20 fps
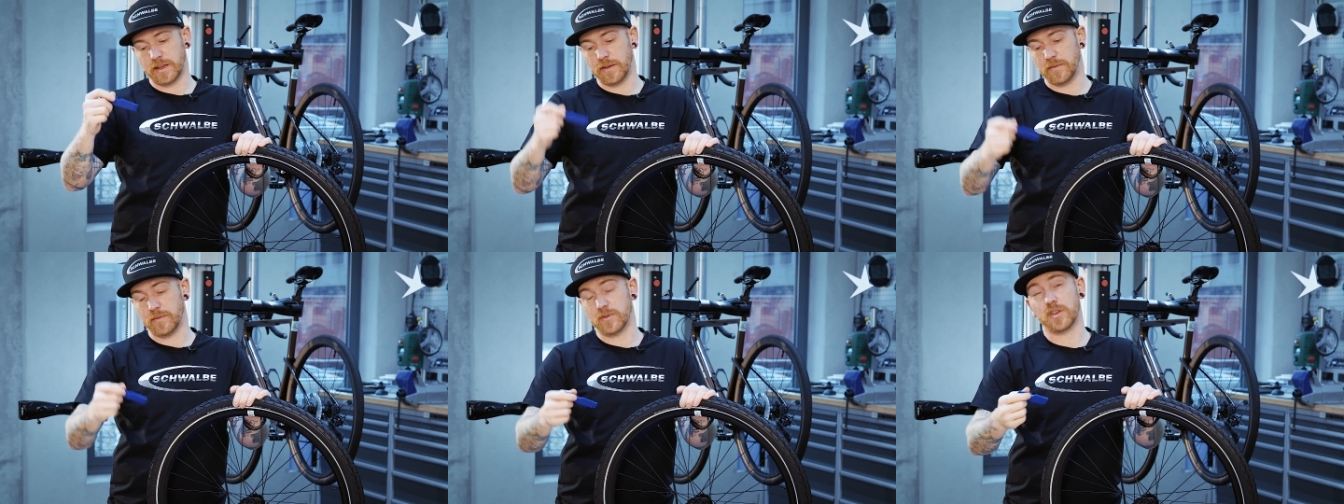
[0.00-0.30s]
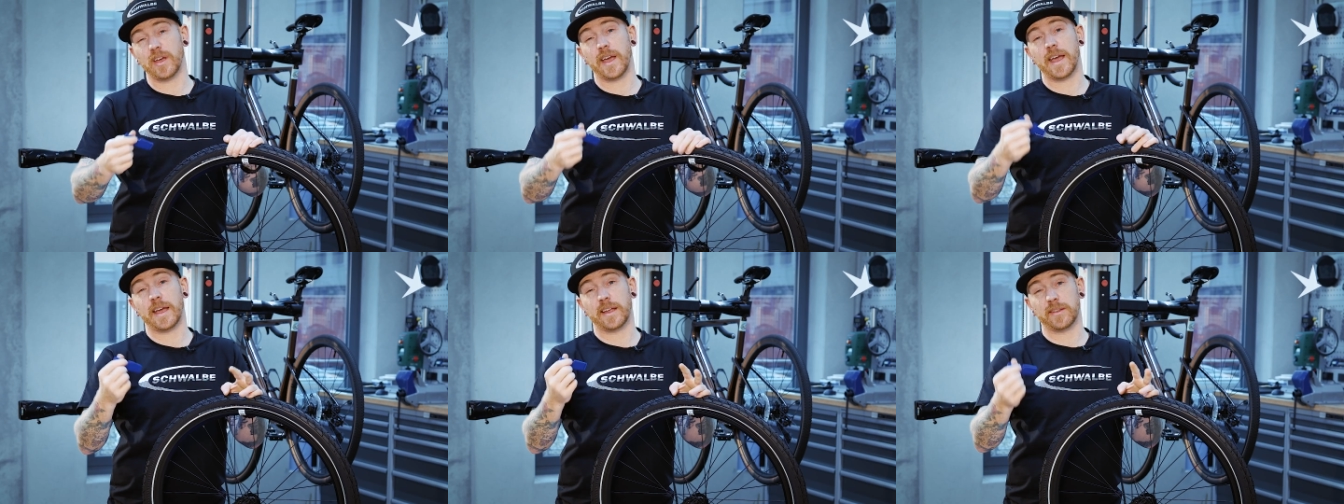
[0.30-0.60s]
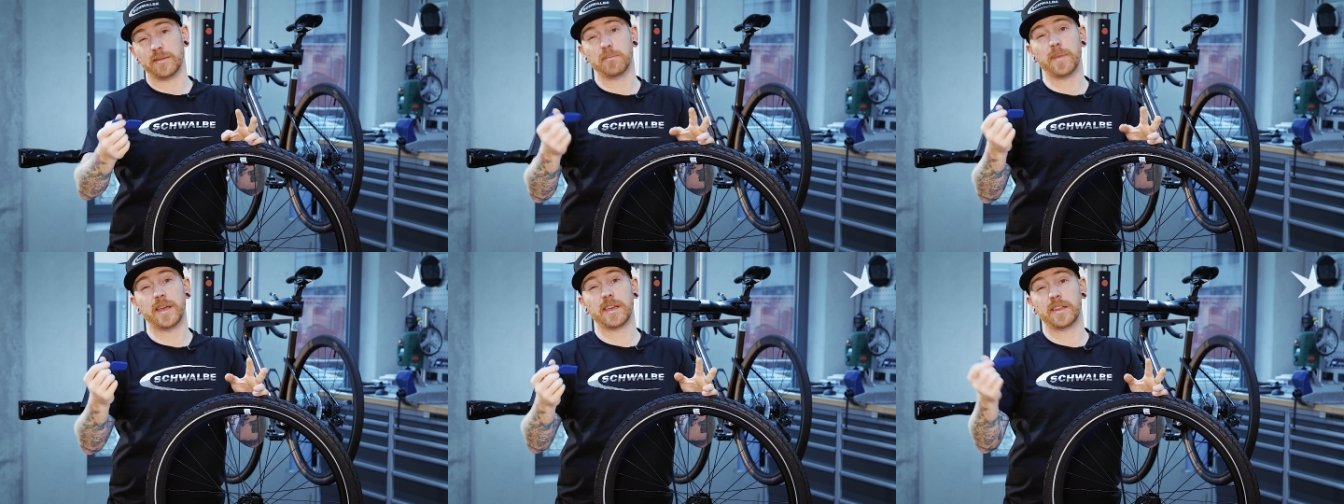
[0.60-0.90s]
making
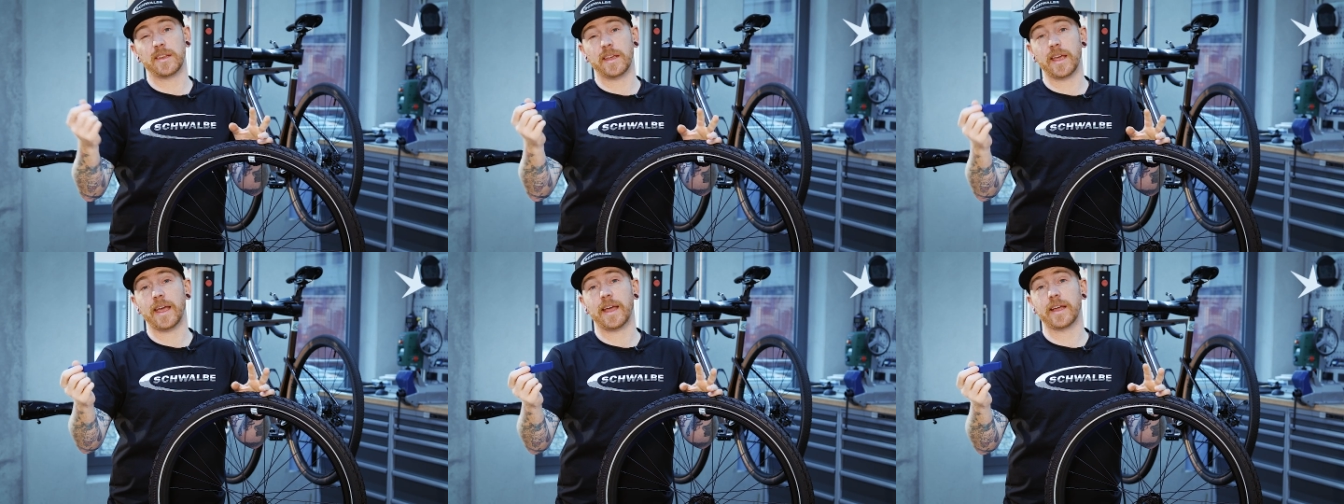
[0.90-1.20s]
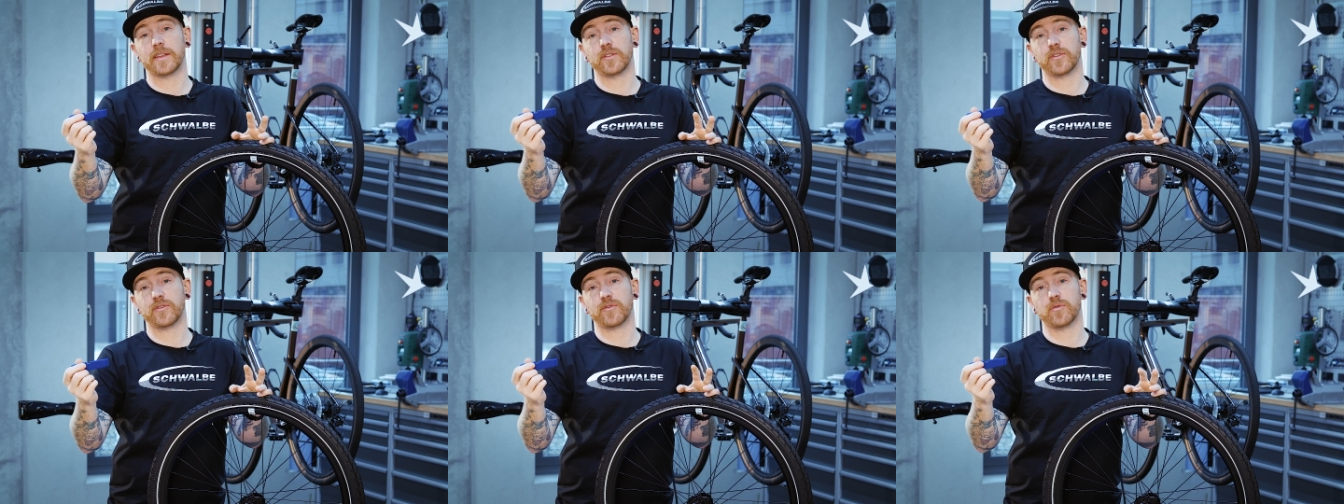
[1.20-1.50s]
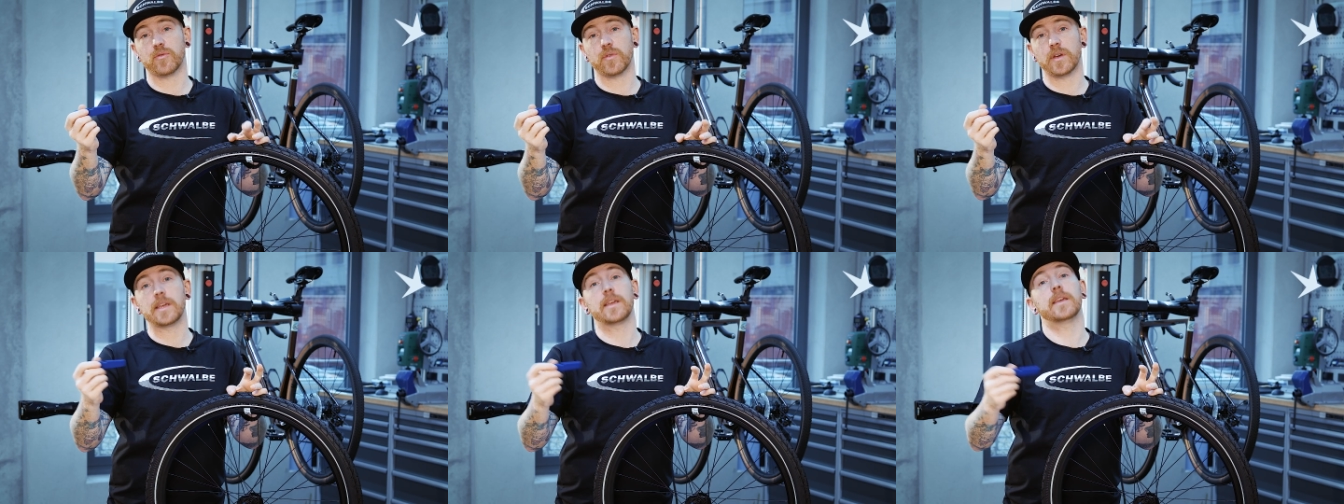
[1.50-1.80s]
your hands
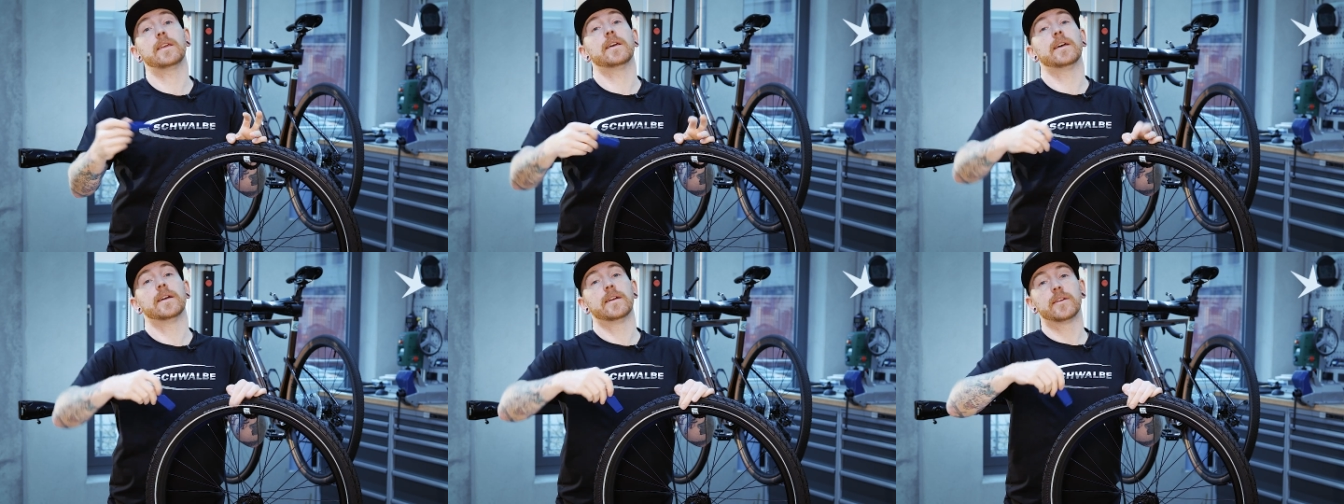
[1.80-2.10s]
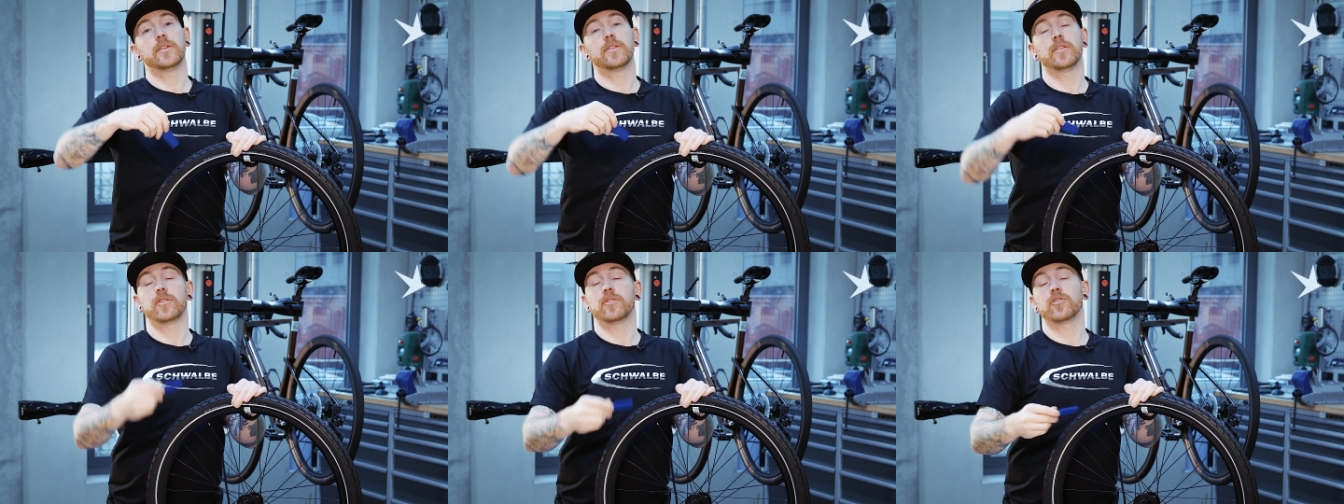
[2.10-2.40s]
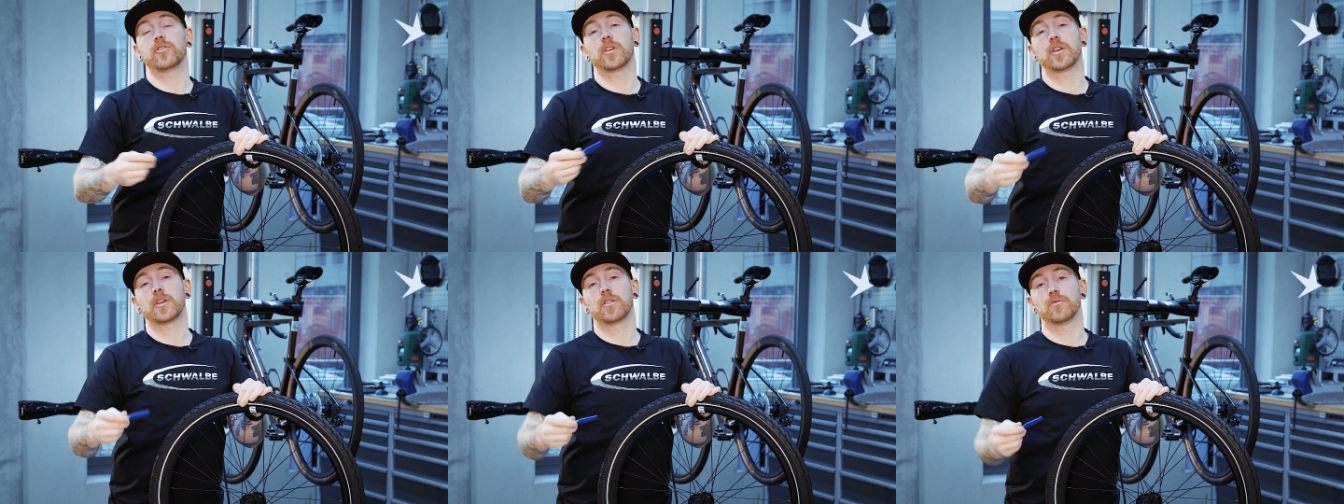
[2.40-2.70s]
free
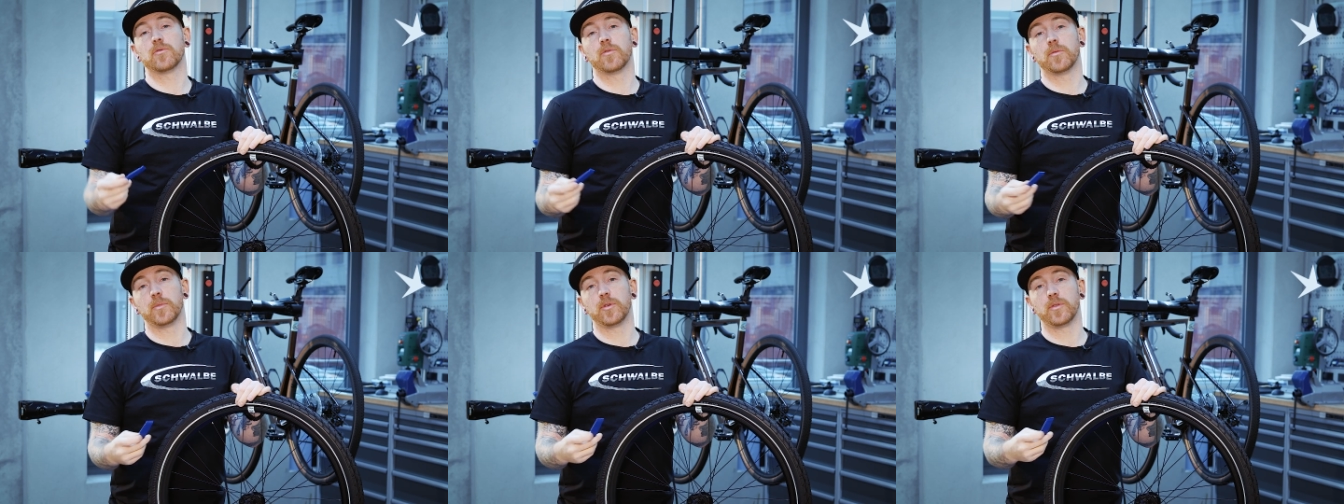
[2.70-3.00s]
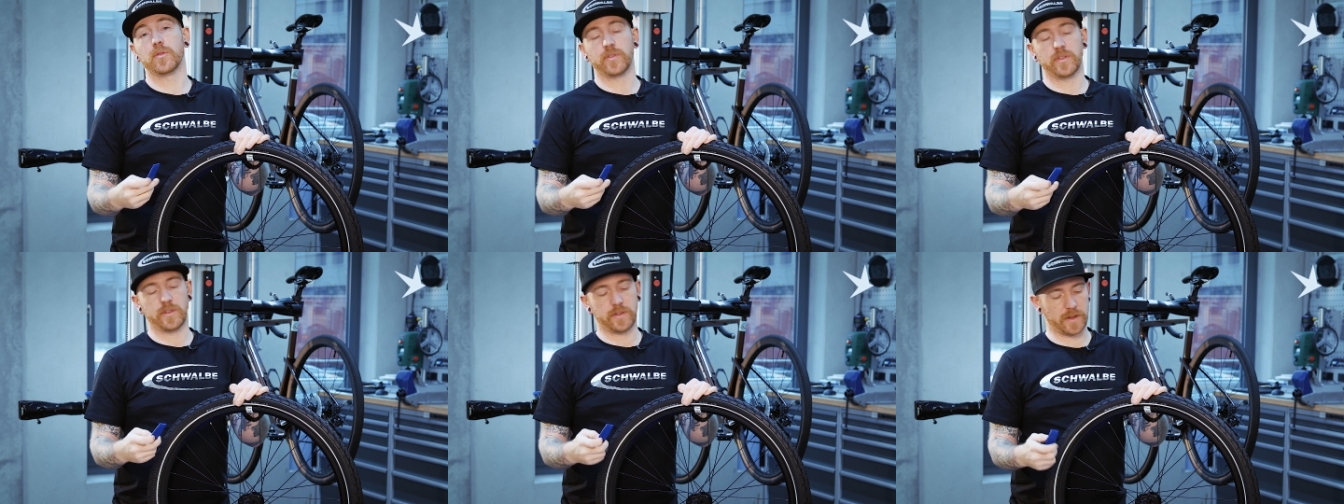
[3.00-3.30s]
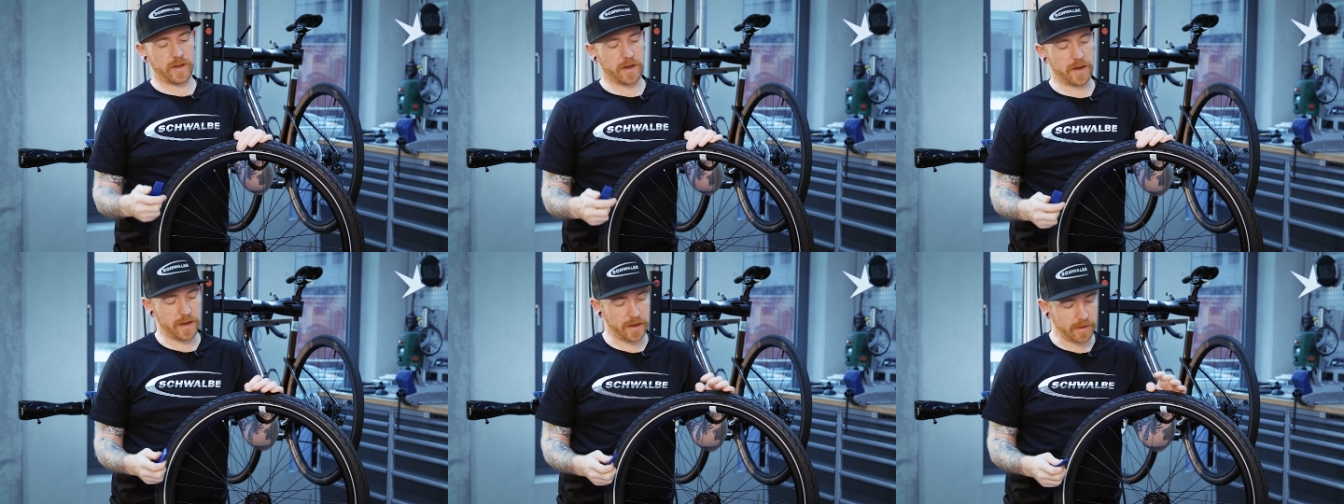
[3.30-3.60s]
so you can remove the
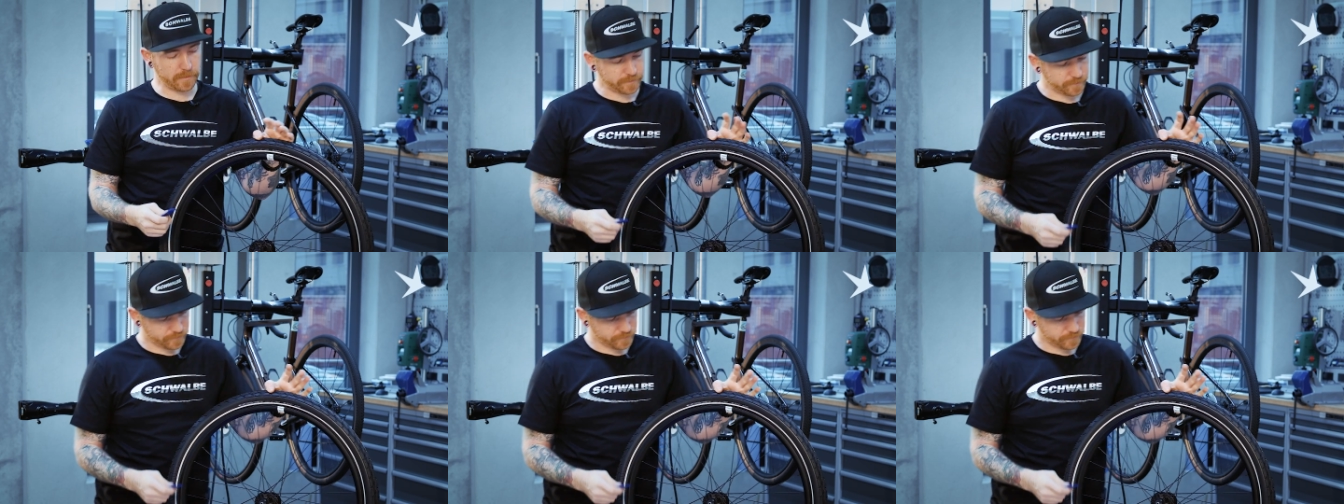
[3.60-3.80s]
tyre.